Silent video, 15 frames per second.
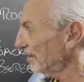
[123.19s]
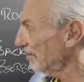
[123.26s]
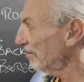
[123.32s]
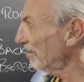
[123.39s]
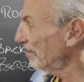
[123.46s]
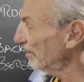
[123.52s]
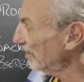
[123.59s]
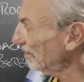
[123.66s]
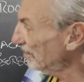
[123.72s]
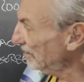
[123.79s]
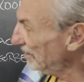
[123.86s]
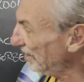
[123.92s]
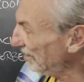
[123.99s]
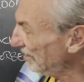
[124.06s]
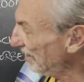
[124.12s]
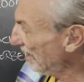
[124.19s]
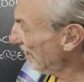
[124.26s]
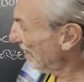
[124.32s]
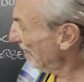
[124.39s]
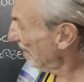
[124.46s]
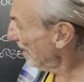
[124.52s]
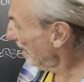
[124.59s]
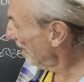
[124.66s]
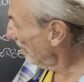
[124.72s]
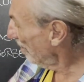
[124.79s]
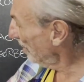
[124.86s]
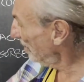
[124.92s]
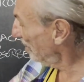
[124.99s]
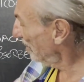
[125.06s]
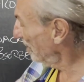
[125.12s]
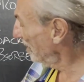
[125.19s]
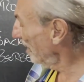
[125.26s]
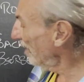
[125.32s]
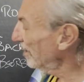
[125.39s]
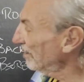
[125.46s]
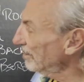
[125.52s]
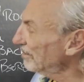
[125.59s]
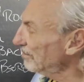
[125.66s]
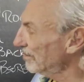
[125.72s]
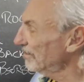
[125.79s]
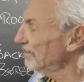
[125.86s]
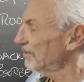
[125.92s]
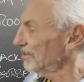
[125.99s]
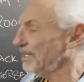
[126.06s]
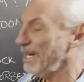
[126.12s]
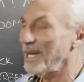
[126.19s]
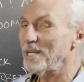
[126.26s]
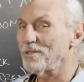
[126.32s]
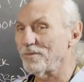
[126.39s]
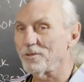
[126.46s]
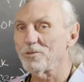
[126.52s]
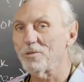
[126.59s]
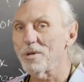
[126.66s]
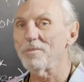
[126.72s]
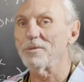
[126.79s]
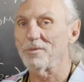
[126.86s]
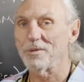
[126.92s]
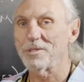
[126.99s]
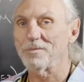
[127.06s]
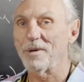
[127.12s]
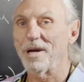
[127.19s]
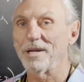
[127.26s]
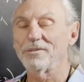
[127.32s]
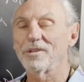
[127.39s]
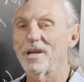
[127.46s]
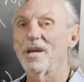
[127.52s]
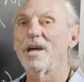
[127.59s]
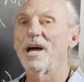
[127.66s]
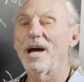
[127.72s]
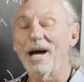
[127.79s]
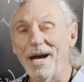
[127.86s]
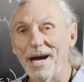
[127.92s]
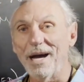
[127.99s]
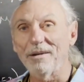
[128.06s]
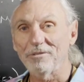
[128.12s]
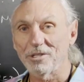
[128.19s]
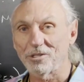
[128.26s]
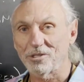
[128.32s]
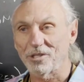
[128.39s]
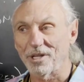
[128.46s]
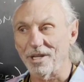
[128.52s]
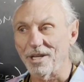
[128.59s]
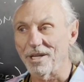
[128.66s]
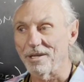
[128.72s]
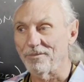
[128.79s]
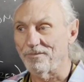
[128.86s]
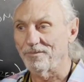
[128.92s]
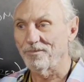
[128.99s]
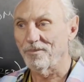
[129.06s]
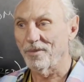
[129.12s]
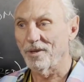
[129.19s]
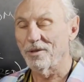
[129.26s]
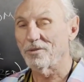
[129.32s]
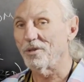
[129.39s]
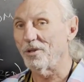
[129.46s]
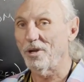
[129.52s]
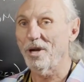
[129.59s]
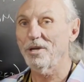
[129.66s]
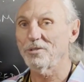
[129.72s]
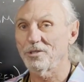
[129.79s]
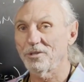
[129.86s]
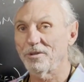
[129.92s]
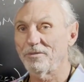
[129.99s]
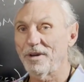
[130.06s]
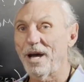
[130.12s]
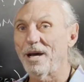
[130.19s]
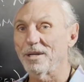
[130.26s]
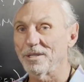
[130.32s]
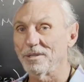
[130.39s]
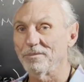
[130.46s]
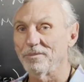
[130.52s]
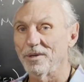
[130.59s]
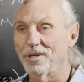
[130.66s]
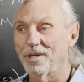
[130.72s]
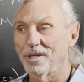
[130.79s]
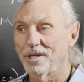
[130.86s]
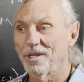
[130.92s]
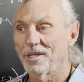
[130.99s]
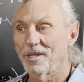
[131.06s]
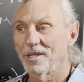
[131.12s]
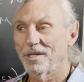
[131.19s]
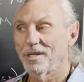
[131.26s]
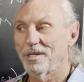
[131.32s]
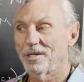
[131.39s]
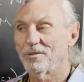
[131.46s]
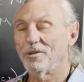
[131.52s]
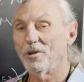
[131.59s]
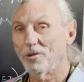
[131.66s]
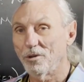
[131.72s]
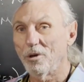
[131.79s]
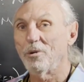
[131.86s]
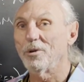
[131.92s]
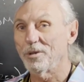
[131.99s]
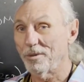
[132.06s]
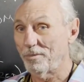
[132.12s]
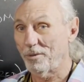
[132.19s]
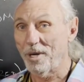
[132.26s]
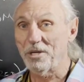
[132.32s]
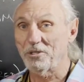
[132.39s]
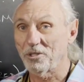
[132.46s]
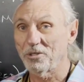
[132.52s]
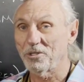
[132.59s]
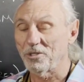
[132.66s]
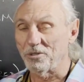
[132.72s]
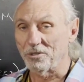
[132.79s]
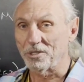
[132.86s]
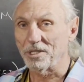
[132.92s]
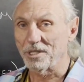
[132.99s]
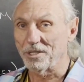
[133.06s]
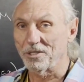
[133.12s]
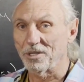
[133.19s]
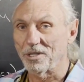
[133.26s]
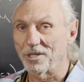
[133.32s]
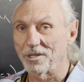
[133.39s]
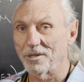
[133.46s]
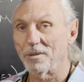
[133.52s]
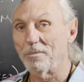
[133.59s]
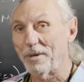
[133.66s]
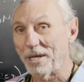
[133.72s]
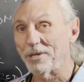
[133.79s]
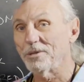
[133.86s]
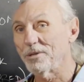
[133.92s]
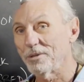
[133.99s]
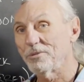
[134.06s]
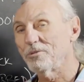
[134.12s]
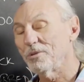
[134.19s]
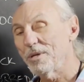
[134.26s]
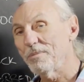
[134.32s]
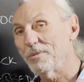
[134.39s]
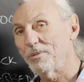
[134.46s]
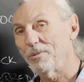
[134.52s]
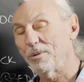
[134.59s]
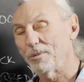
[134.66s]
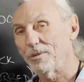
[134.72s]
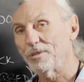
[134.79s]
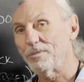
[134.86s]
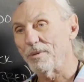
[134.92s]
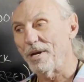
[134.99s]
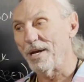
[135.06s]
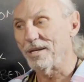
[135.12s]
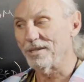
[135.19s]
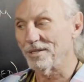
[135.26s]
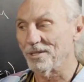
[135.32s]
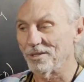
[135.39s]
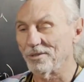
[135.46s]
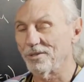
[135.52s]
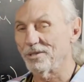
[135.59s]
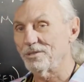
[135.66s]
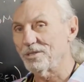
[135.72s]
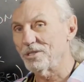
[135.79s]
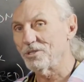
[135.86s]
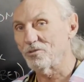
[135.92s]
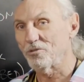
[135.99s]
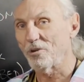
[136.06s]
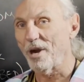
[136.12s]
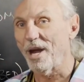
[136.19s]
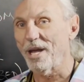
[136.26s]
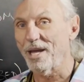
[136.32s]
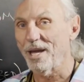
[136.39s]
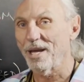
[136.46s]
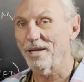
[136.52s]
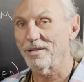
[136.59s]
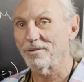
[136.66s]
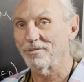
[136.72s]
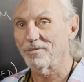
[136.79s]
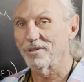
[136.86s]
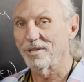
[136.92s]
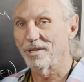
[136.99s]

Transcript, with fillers: under room acoustics. What's the start size for treatment response? Obviously, the larger the volume, the lower the pressure usage, the better the treatment will respond. You know, there's this triad of